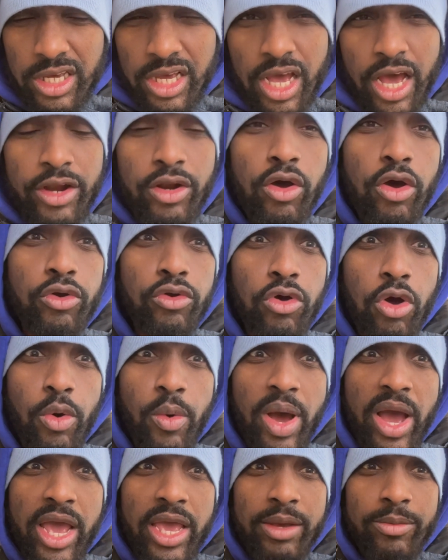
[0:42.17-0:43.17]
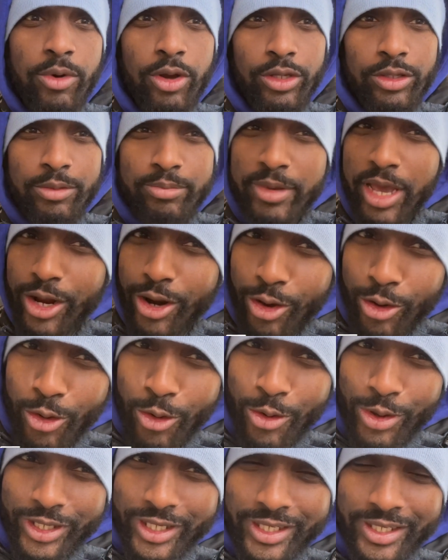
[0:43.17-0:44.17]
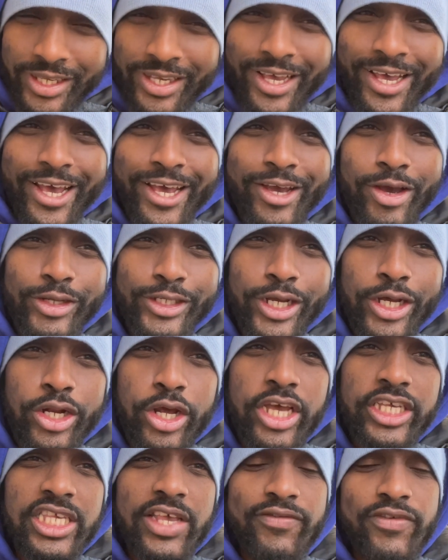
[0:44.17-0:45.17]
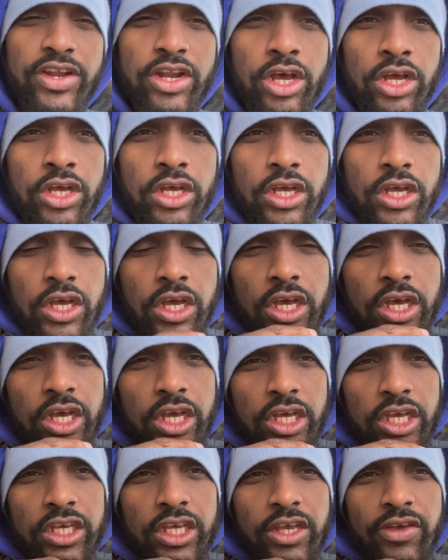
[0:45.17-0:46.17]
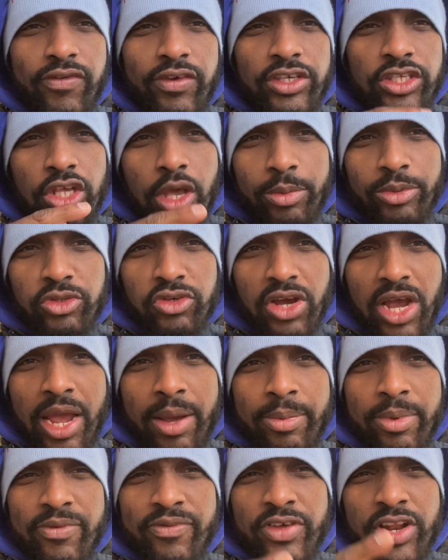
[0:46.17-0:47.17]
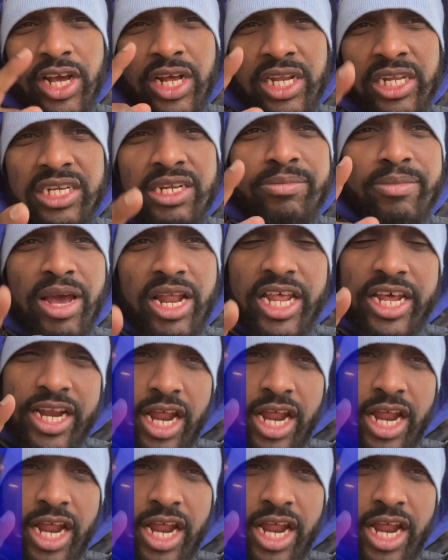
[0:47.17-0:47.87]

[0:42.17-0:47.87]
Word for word: I don't know why, but me no ghost. Your channel, see if you know, if you subscribe, if you know, click the bell, you're